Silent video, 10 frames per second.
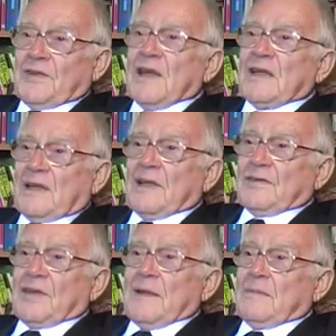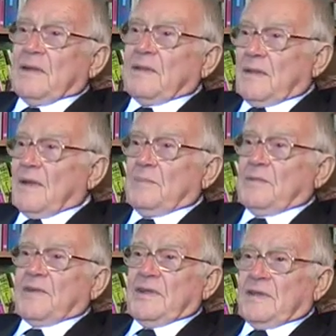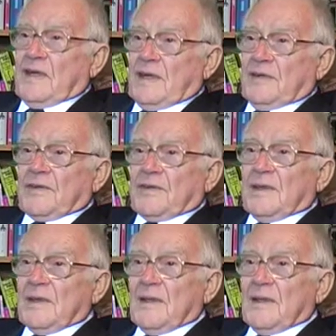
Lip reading: technical exam in umpteen years.